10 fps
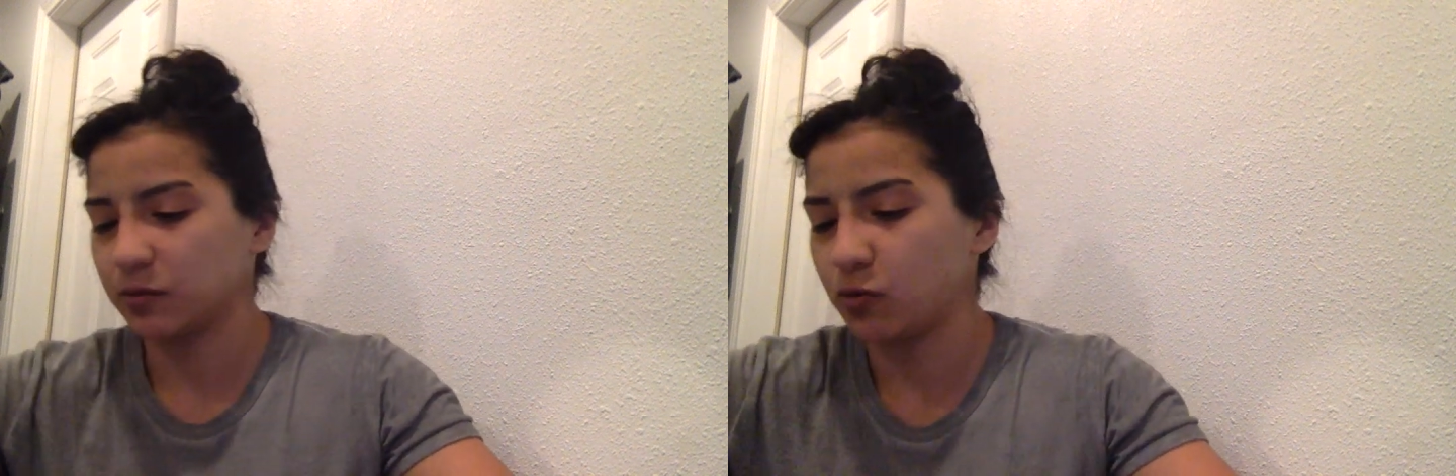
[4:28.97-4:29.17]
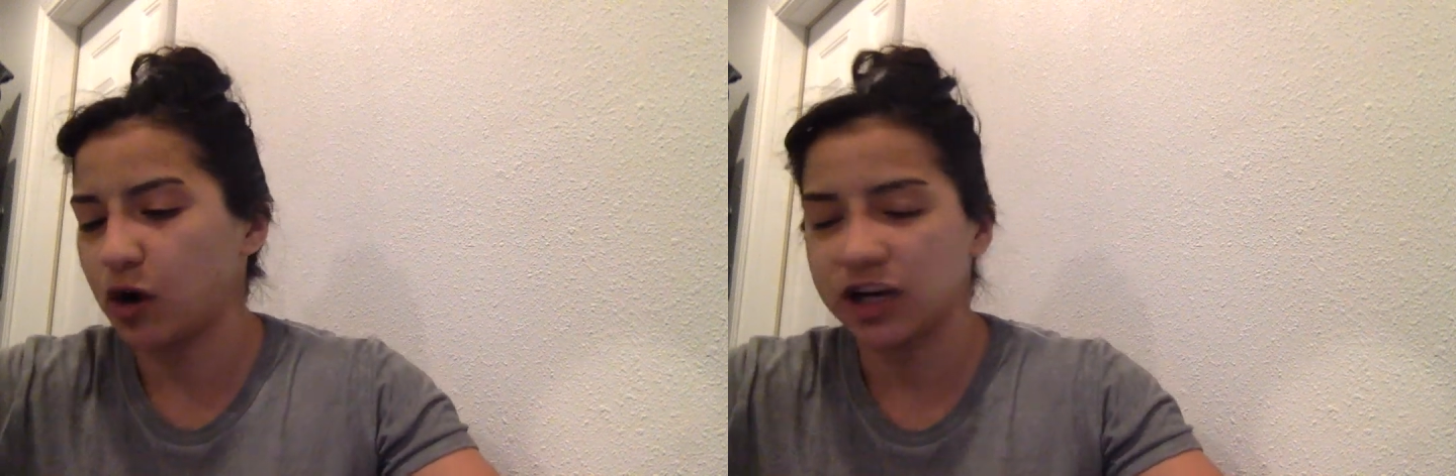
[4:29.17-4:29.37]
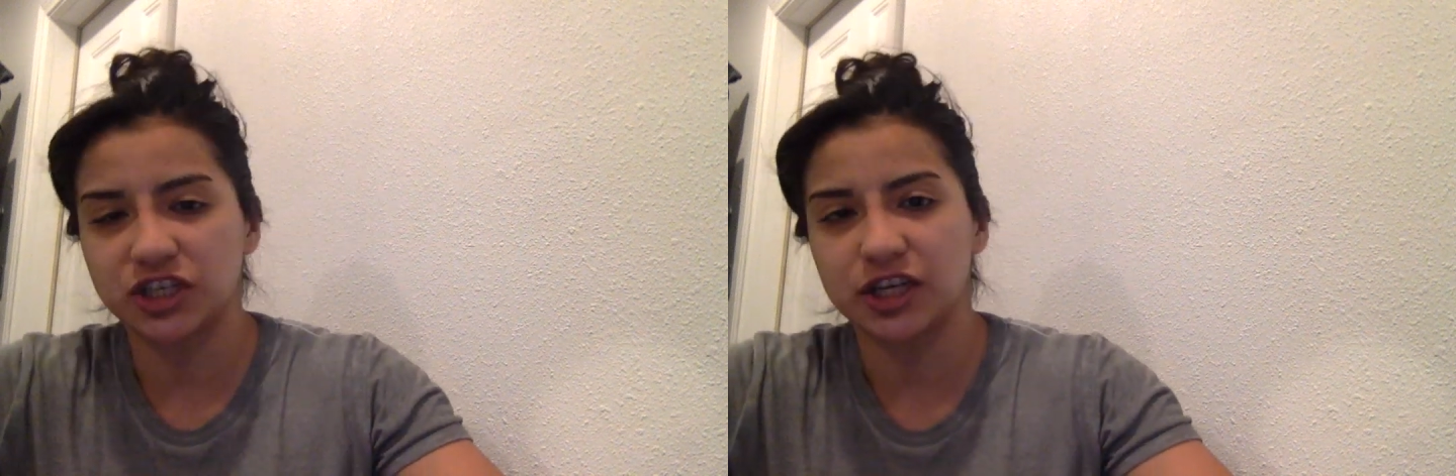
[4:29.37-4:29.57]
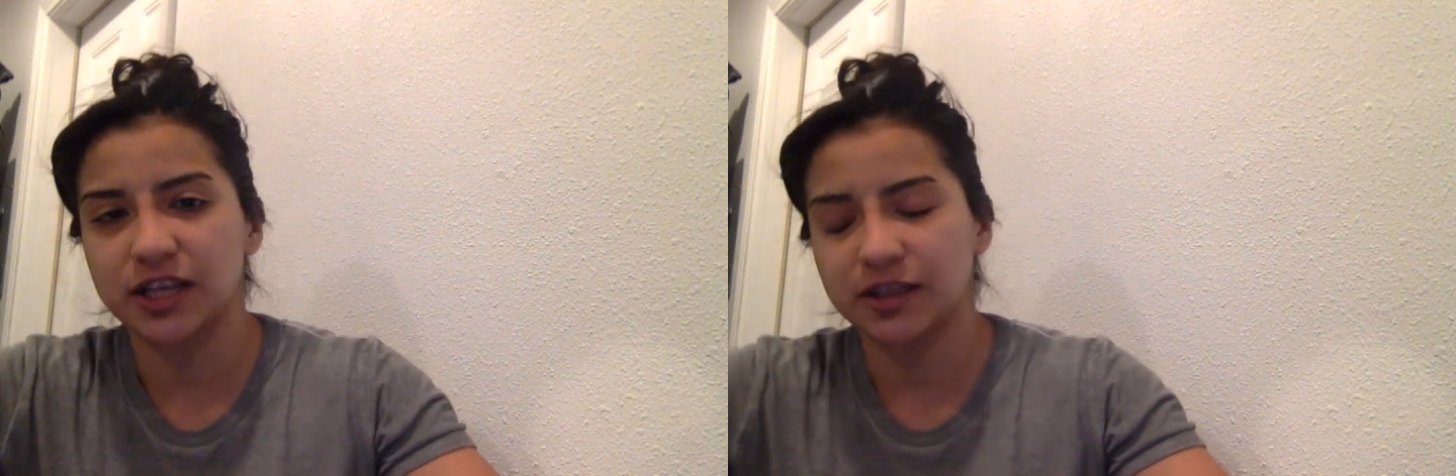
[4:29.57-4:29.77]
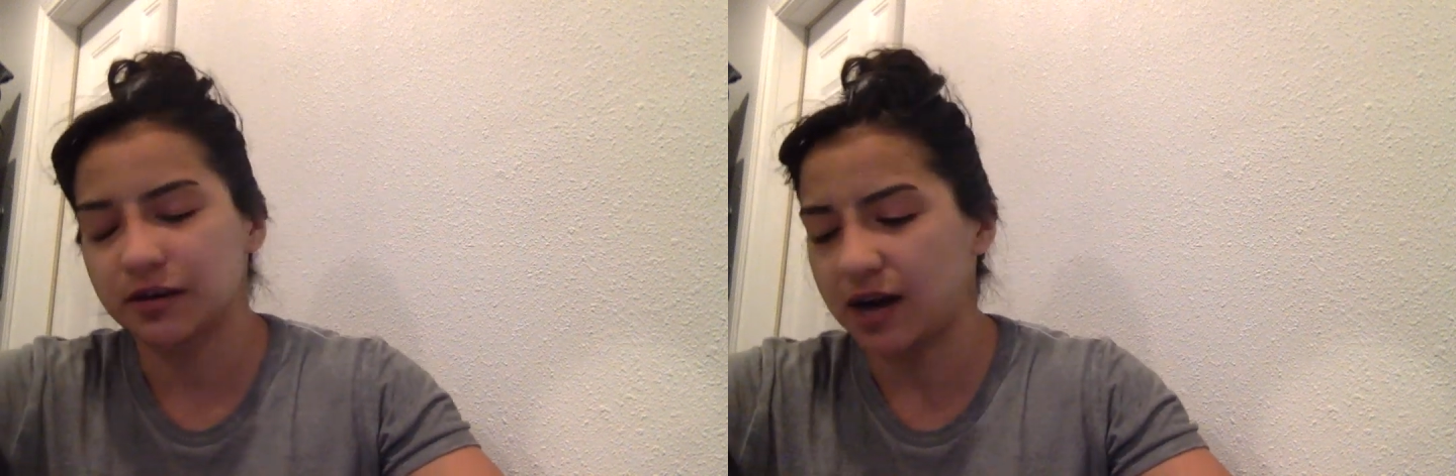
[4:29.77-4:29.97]

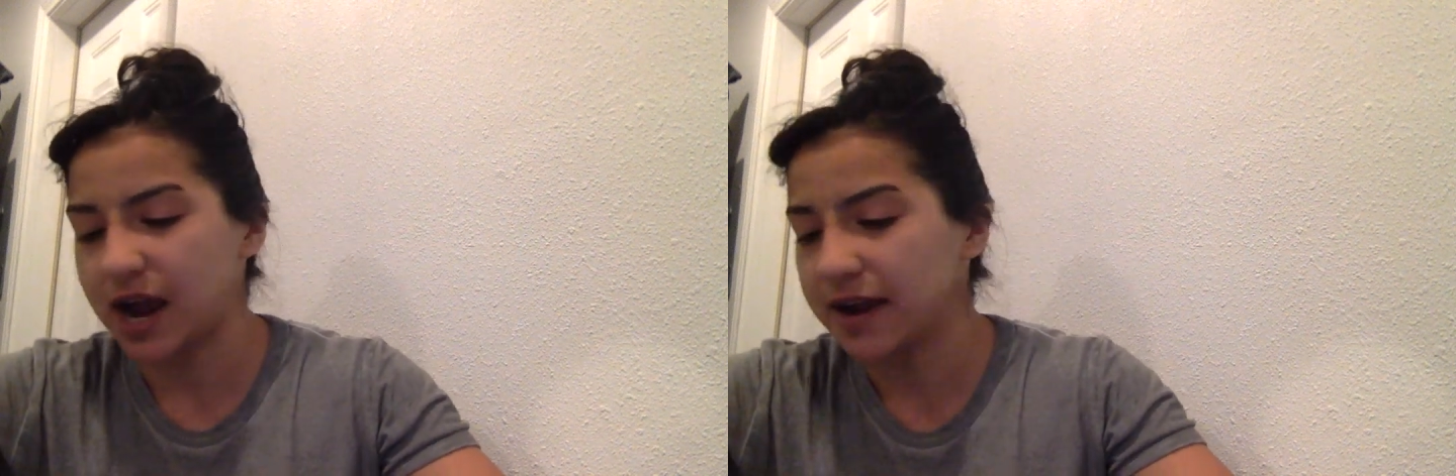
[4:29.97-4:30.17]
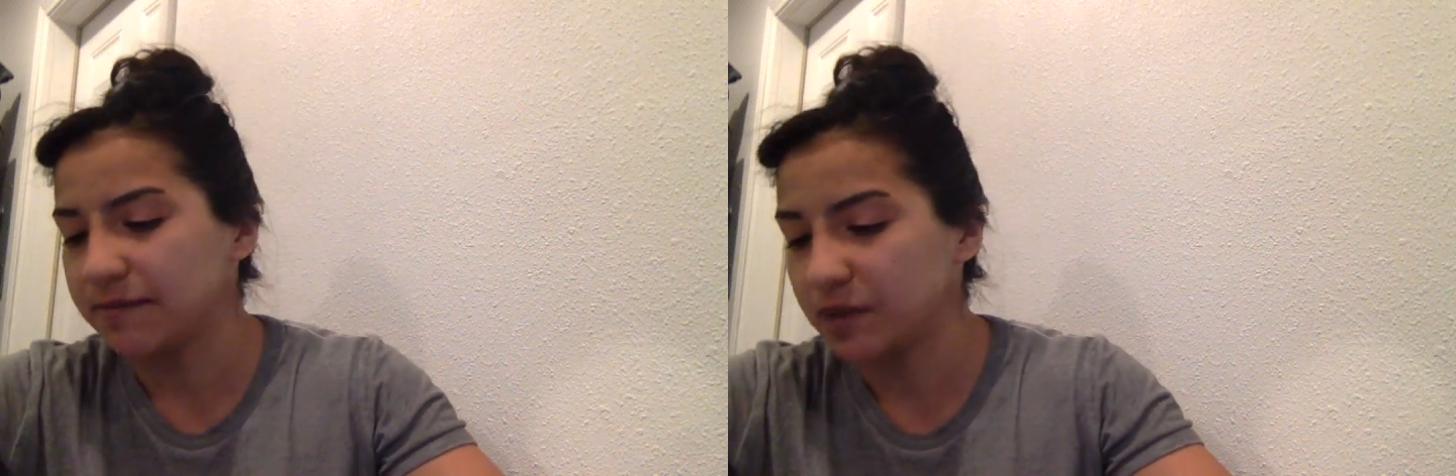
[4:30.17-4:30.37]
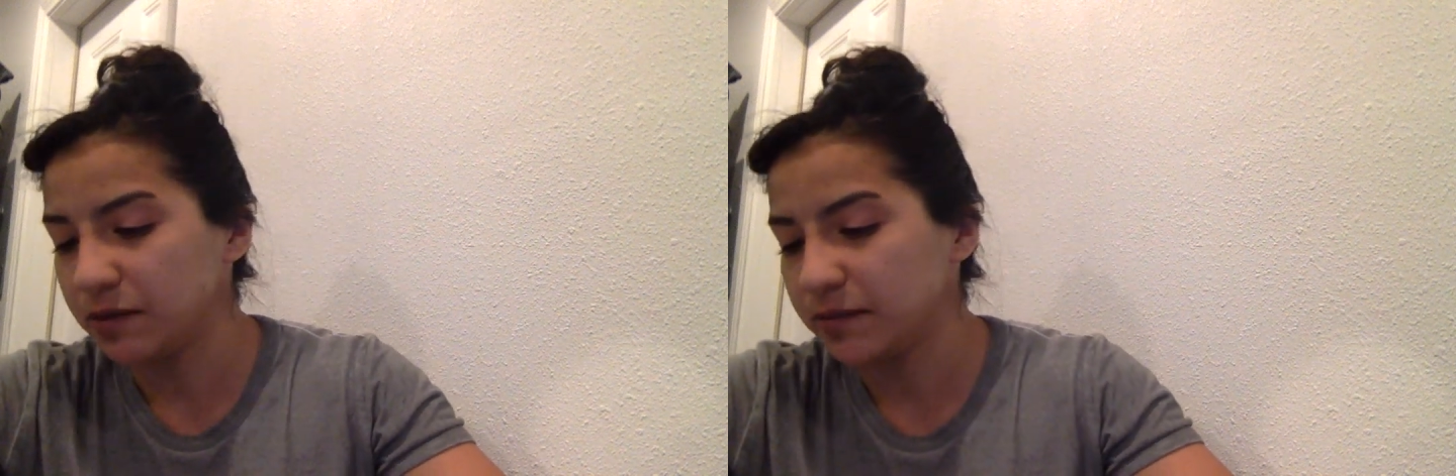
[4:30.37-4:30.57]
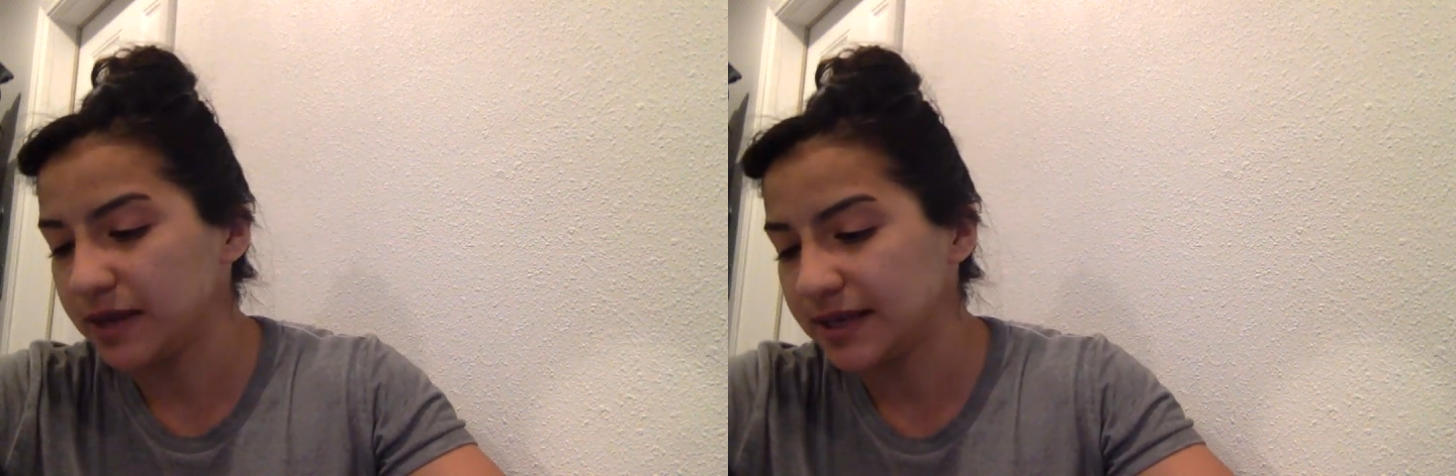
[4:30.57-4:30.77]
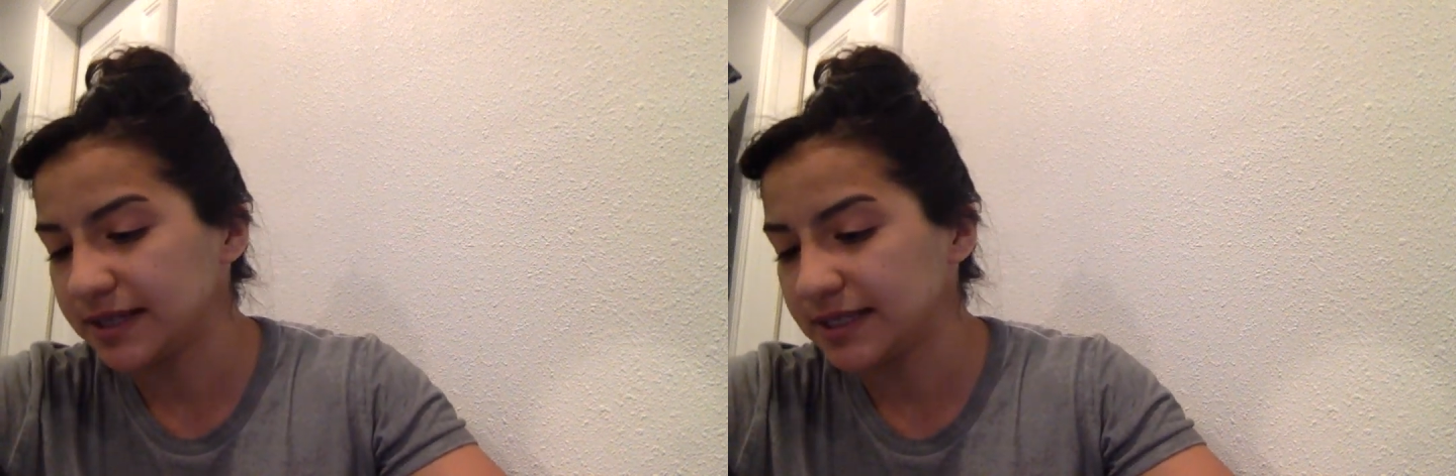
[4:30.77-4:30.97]
watching their eye
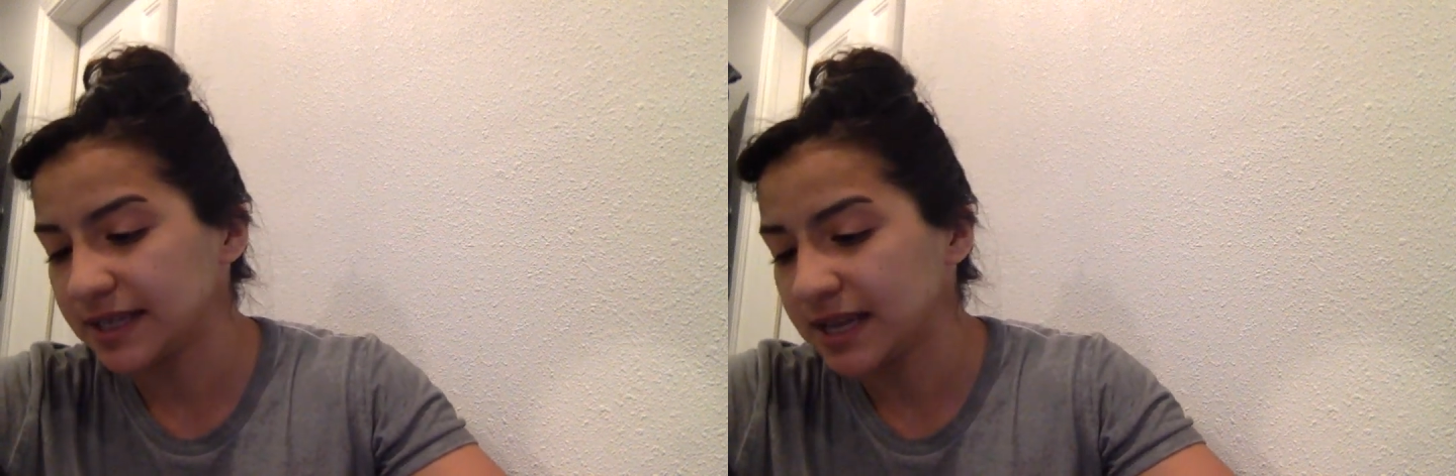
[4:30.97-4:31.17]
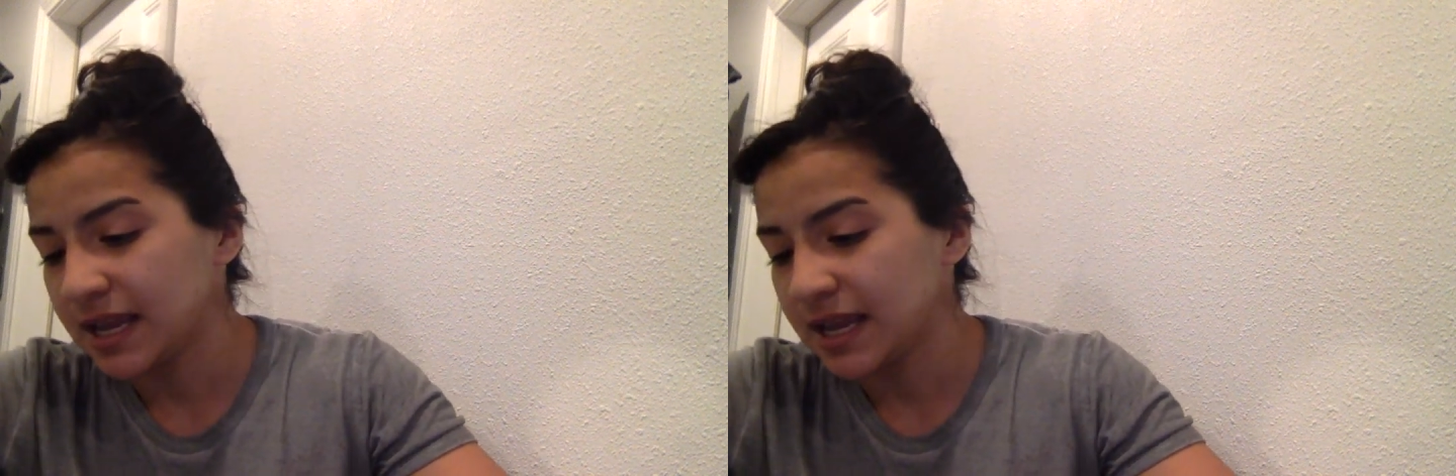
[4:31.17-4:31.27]
movements,